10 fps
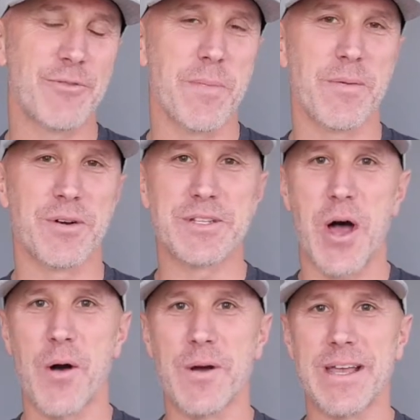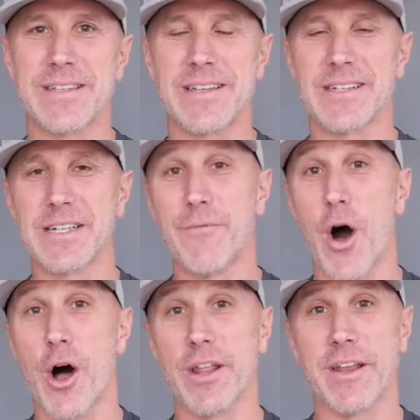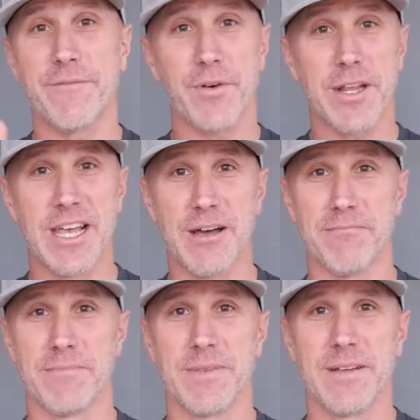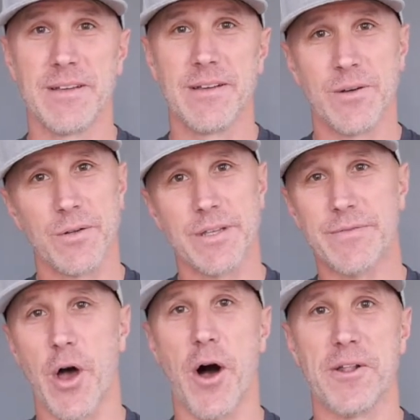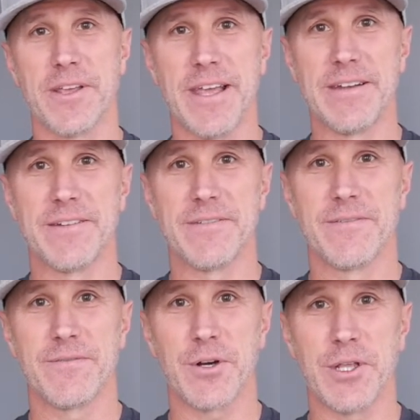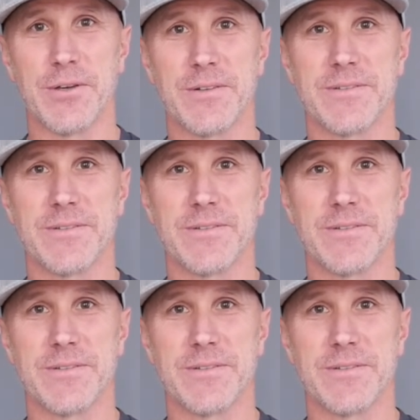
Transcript: remember, as always, live all in for him who lived all in for you.